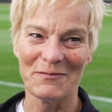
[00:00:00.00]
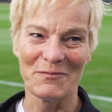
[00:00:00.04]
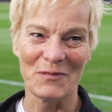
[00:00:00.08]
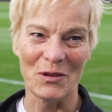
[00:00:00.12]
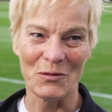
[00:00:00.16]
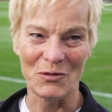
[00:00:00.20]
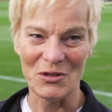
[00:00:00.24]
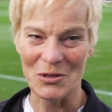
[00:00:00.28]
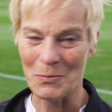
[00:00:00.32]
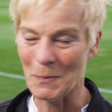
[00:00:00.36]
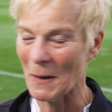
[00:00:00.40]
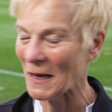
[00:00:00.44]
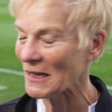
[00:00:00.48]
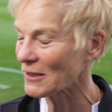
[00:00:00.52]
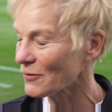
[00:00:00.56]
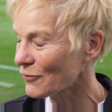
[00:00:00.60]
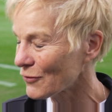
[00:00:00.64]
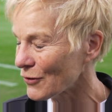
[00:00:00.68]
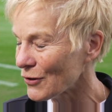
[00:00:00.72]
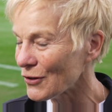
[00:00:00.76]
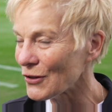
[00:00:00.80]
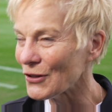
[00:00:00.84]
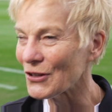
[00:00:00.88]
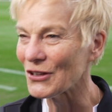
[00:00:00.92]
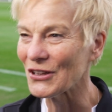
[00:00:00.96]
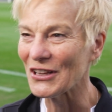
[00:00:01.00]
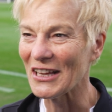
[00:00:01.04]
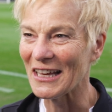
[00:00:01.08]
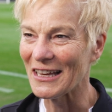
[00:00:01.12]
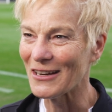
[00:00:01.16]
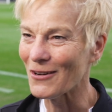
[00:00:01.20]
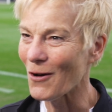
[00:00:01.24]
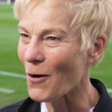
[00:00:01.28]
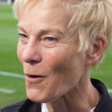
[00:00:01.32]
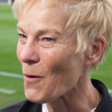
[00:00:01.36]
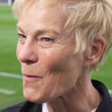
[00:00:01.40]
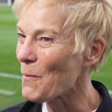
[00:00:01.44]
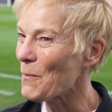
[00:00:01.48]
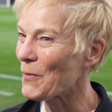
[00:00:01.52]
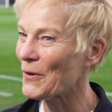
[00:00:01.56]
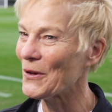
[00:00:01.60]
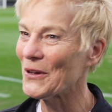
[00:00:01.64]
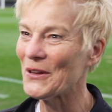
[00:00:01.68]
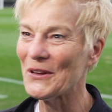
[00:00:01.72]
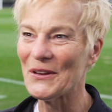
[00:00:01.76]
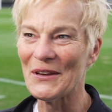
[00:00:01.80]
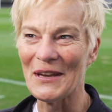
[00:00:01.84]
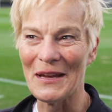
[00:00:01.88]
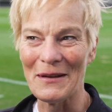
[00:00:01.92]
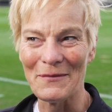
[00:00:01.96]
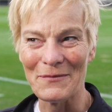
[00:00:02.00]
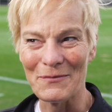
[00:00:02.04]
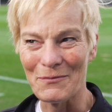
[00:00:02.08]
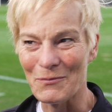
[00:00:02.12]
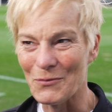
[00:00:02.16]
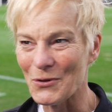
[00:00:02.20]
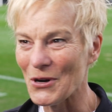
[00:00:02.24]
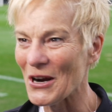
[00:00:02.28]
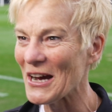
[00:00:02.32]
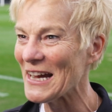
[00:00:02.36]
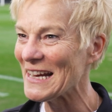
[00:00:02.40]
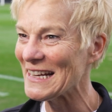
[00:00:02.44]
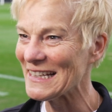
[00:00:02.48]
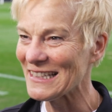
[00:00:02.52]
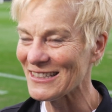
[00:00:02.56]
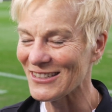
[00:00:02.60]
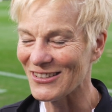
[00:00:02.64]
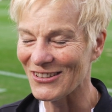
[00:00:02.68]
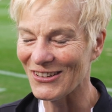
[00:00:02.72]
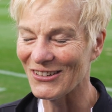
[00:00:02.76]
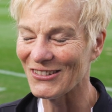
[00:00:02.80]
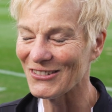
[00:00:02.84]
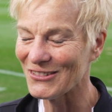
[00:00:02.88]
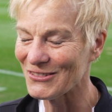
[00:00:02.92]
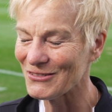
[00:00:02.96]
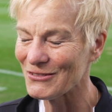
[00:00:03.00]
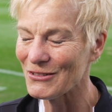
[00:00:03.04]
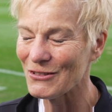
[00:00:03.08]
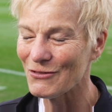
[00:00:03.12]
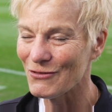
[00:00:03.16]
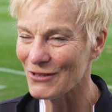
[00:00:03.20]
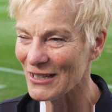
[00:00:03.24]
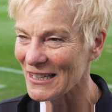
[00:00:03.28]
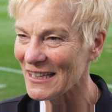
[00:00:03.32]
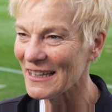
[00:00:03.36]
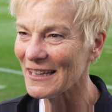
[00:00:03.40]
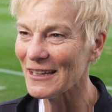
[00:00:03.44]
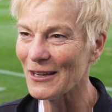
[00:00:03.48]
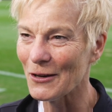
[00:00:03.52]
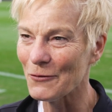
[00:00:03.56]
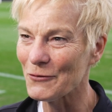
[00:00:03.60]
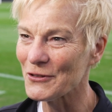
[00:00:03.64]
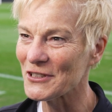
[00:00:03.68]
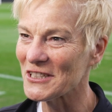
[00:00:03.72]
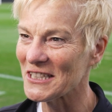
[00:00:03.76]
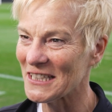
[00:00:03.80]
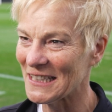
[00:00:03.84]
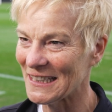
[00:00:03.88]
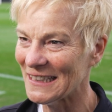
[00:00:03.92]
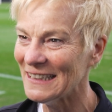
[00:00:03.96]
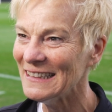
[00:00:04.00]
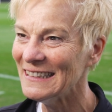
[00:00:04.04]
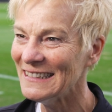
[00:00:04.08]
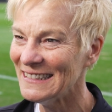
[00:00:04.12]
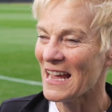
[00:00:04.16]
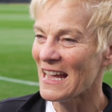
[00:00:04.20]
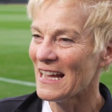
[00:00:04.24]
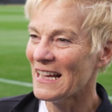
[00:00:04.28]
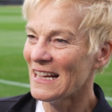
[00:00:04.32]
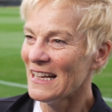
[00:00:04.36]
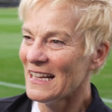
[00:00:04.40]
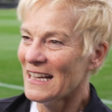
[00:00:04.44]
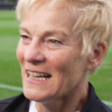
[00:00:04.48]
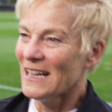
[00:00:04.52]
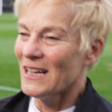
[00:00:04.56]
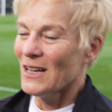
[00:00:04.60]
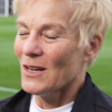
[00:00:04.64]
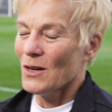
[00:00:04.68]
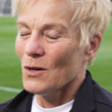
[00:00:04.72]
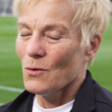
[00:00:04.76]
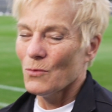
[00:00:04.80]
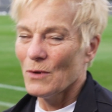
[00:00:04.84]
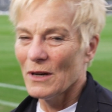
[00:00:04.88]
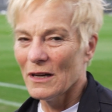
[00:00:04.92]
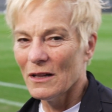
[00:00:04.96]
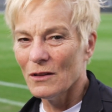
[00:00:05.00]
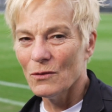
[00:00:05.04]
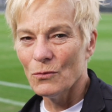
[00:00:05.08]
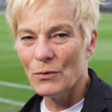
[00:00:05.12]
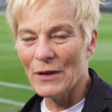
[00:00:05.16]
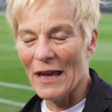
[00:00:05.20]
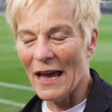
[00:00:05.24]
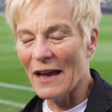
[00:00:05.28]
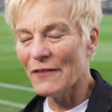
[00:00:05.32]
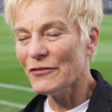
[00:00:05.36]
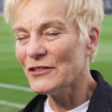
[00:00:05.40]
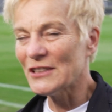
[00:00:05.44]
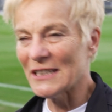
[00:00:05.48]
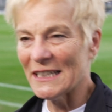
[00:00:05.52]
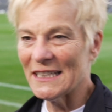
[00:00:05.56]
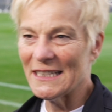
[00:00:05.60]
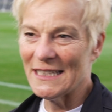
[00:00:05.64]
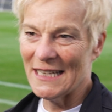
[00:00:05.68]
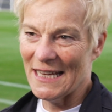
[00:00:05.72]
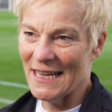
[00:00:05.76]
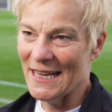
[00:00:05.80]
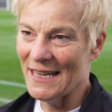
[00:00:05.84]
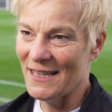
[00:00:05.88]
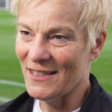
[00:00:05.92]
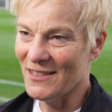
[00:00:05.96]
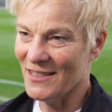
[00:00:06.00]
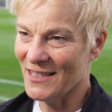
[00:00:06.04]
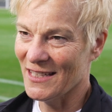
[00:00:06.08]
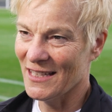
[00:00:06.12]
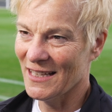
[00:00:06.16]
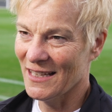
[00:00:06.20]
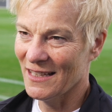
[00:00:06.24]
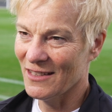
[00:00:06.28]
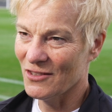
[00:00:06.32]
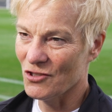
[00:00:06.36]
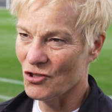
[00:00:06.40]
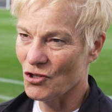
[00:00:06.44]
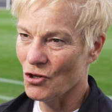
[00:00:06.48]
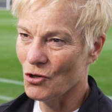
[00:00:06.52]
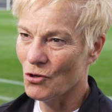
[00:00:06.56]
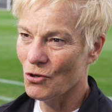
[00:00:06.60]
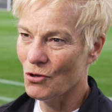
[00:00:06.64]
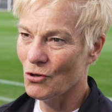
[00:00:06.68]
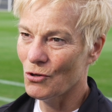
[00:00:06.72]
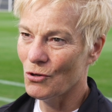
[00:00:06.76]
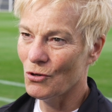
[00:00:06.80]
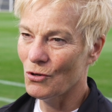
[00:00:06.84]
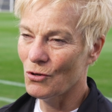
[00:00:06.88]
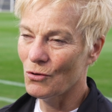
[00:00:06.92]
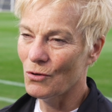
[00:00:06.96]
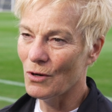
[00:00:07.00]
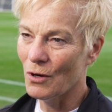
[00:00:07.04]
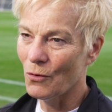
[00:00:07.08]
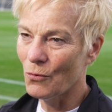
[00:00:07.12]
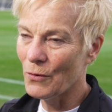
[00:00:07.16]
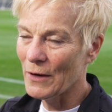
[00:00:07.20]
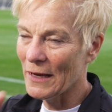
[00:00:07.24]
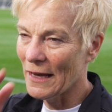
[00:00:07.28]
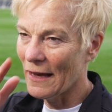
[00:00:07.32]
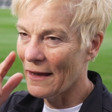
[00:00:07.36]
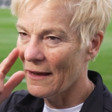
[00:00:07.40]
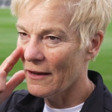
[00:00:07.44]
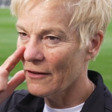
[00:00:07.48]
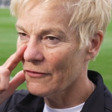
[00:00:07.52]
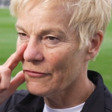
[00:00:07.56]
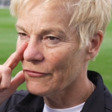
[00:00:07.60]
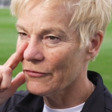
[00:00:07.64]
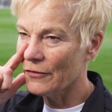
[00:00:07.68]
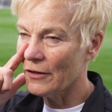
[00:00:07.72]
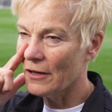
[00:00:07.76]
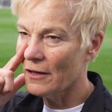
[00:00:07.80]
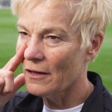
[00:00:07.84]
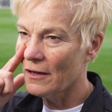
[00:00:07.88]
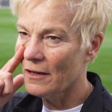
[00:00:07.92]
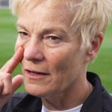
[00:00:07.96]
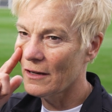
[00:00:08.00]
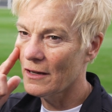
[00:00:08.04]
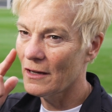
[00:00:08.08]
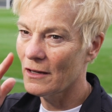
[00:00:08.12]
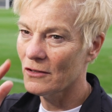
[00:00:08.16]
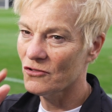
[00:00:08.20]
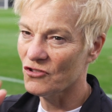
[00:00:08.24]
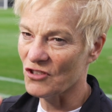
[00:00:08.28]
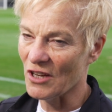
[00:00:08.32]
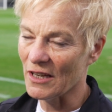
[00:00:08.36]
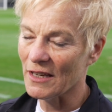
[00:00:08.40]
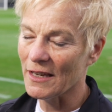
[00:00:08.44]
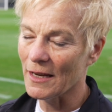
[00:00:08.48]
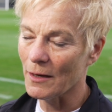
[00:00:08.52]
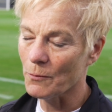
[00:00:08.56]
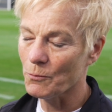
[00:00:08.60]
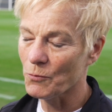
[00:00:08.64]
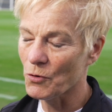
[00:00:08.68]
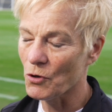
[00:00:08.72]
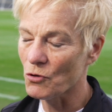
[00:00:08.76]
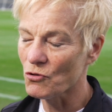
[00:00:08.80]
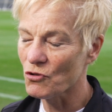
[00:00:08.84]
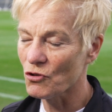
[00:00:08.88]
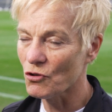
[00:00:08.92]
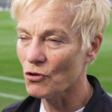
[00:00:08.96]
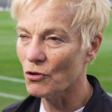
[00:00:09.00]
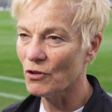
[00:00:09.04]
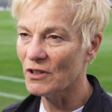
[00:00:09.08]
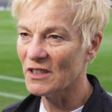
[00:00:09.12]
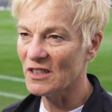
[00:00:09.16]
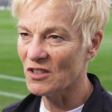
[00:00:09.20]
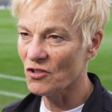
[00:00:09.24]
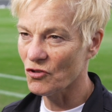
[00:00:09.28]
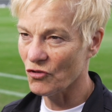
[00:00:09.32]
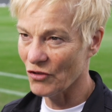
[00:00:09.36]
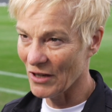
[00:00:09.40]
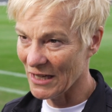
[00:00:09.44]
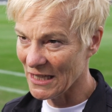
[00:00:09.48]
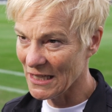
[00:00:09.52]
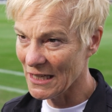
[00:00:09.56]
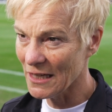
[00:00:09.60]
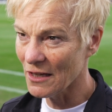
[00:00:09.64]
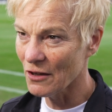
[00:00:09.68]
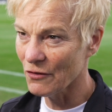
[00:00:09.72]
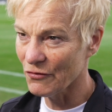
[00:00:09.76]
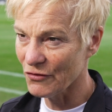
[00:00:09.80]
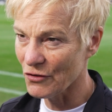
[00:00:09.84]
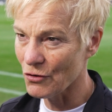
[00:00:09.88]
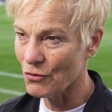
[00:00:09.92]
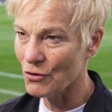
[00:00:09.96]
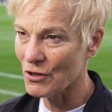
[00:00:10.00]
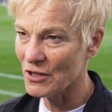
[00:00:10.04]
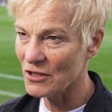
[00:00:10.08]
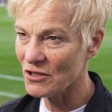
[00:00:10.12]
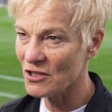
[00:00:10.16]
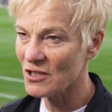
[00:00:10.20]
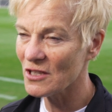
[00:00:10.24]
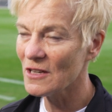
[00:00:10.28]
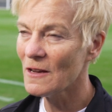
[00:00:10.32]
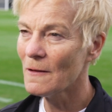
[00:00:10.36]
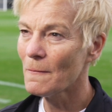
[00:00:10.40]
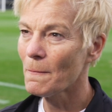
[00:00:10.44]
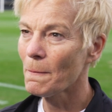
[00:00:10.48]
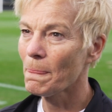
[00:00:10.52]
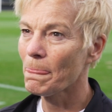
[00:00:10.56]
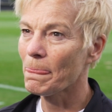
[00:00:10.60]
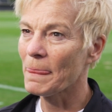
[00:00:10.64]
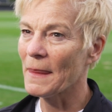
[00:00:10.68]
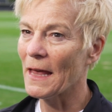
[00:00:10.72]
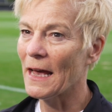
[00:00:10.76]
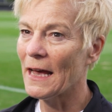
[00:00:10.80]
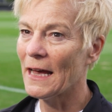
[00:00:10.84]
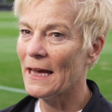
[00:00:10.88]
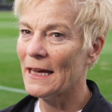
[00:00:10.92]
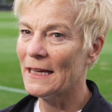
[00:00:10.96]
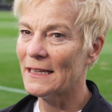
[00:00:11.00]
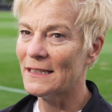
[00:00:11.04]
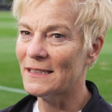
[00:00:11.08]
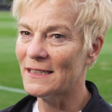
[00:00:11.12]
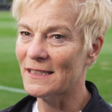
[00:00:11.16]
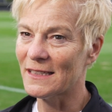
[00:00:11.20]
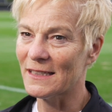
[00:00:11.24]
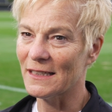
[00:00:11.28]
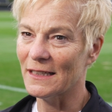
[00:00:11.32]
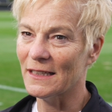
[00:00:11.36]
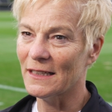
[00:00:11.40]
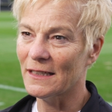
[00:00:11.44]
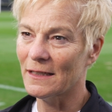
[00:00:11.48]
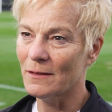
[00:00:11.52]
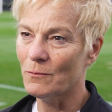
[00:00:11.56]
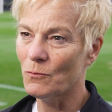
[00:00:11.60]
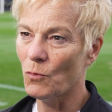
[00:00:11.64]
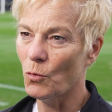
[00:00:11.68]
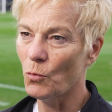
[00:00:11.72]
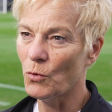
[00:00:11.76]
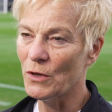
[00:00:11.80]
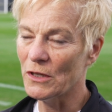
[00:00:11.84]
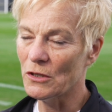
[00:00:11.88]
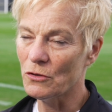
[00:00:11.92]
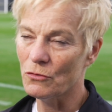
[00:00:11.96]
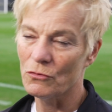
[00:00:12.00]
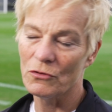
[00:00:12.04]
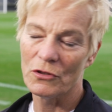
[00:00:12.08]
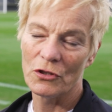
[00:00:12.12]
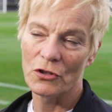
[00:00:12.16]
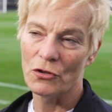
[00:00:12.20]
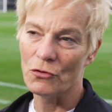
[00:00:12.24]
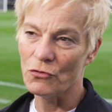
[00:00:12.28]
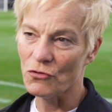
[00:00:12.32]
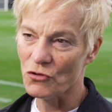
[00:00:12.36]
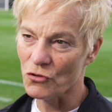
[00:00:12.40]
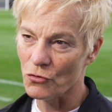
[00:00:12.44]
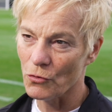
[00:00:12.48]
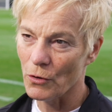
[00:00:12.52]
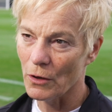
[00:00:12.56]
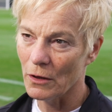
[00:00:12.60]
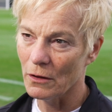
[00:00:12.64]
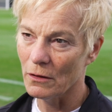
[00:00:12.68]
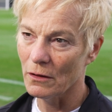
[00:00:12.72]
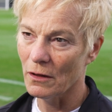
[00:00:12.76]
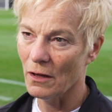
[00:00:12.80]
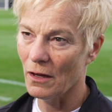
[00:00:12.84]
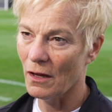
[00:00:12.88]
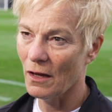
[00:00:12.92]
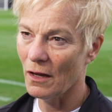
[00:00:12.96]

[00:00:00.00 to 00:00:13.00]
respectful and open and bright, so we really love it here. Well, we have 10 days, so we have a jet lag protocol in training, of course, and we do the usual.